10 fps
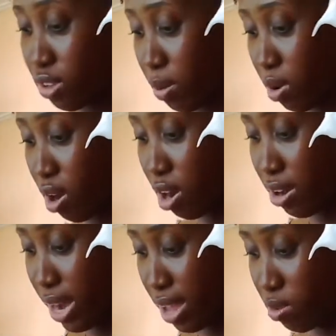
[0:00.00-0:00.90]
some
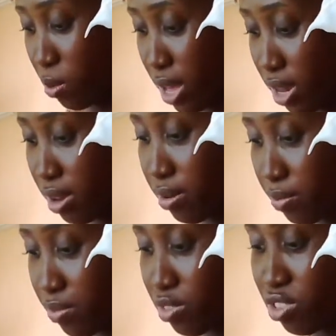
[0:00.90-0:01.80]
coloring as well,
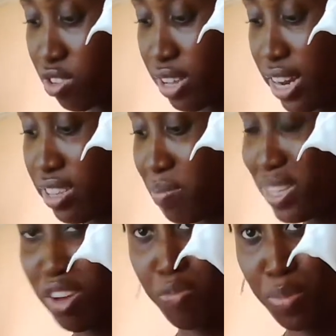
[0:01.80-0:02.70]
just a little
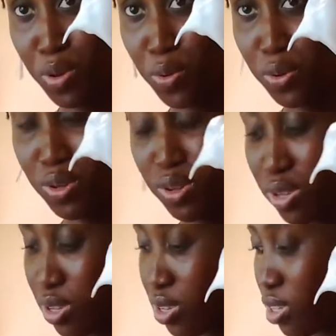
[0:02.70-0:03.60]
bit of blue
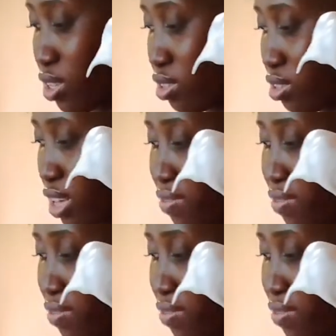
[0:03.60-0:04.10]
to